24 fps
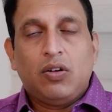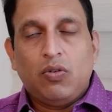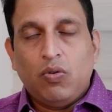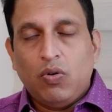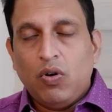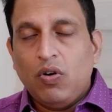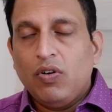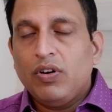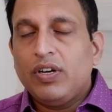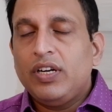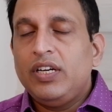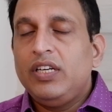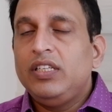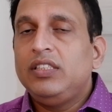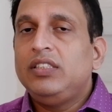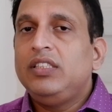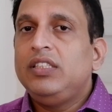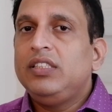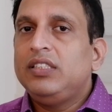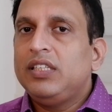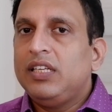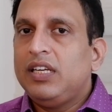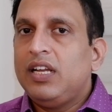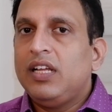coronary
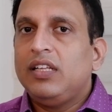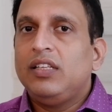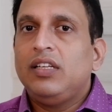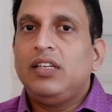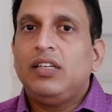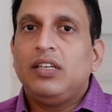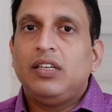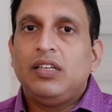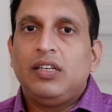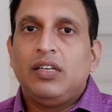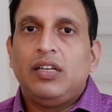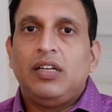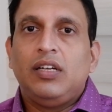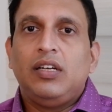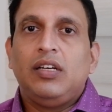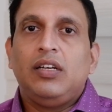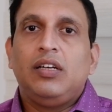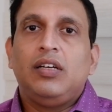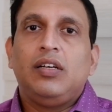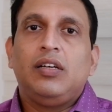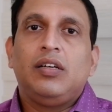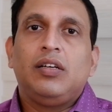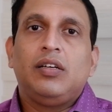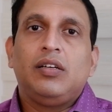disease and
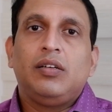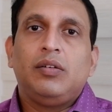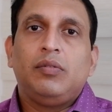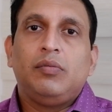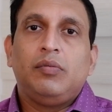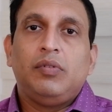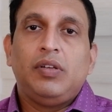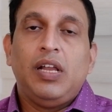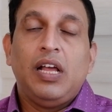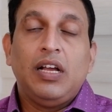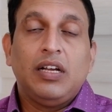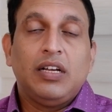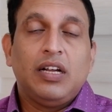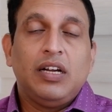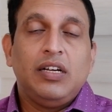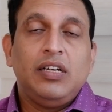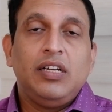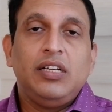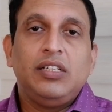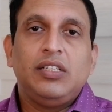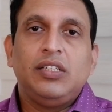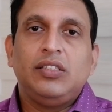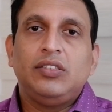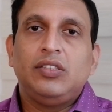other lung
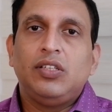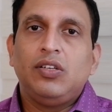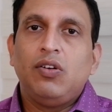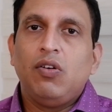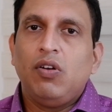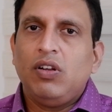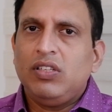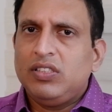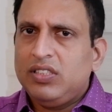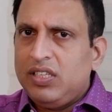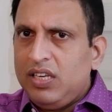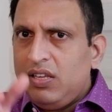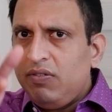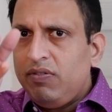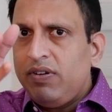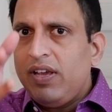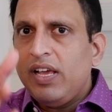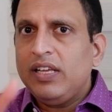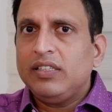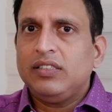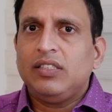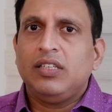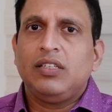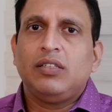conditions and all, a sleeve
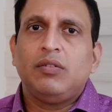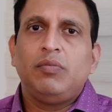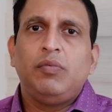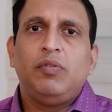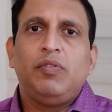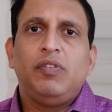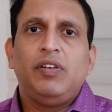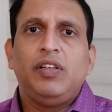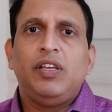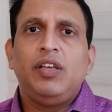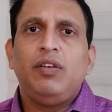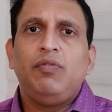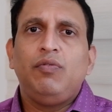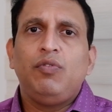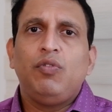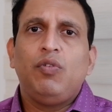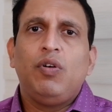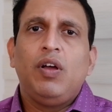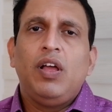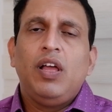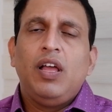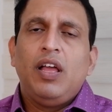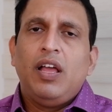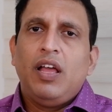gastrectomy will give
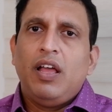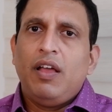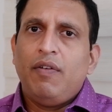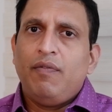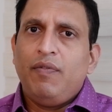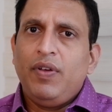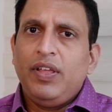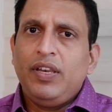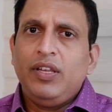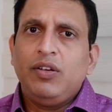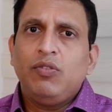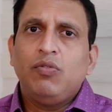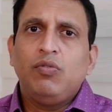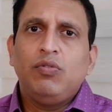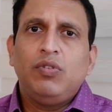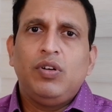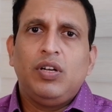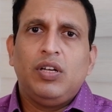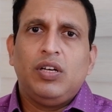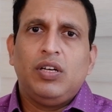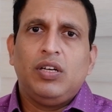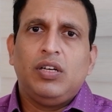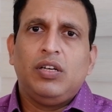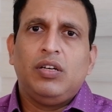you a very
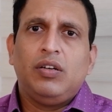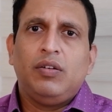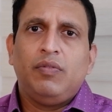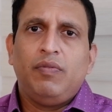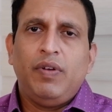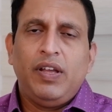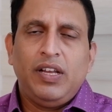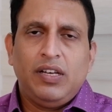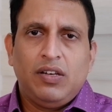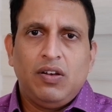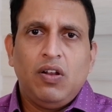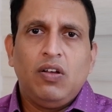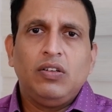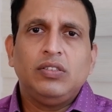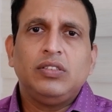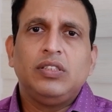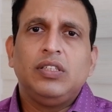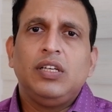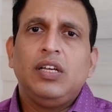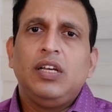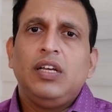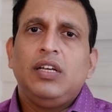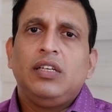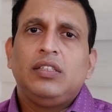good weight
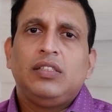loss.